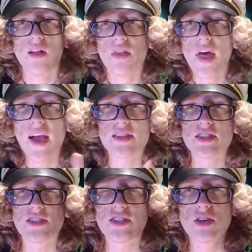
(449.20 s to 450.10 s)
That's a
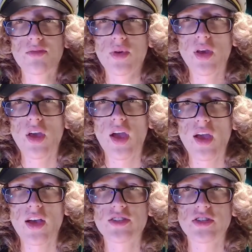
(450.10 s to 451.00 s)

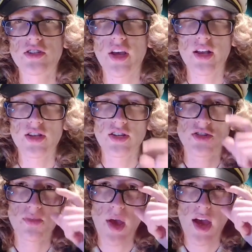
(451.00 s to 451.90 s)
CPAS attack
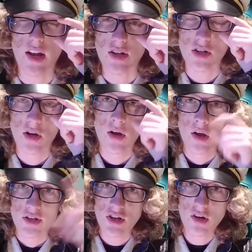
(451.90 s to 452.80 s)
dispatch.
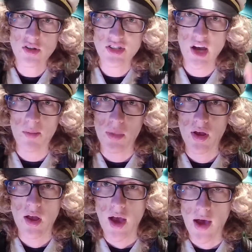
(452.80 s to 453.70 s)
Shields up.
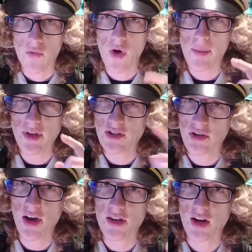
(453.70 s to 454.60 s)
Have weapons
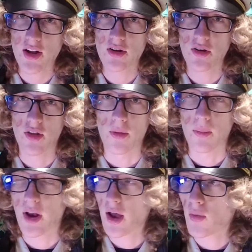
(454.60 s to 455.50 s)
locked onto them.
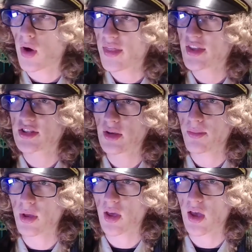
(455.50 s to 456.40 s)
But I want the
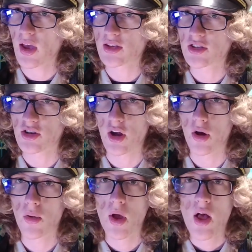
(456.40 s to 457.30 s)
CPAS to
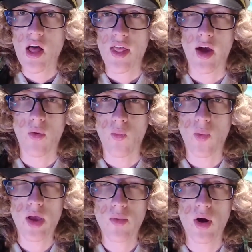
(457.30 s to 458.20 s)
know that
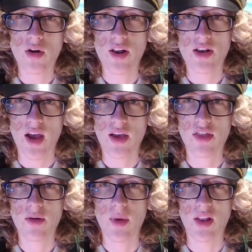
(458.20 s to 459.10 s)
we won't attack
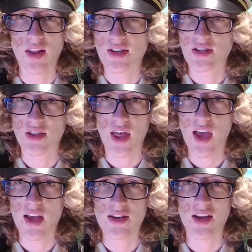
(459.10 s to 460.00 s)
them unless
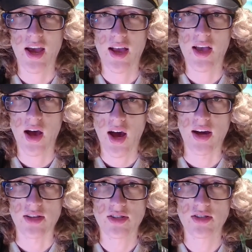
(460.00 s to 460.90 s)
they attack
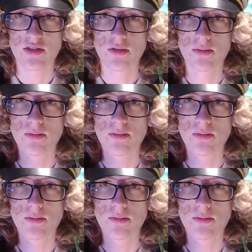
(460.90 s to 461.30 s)
us.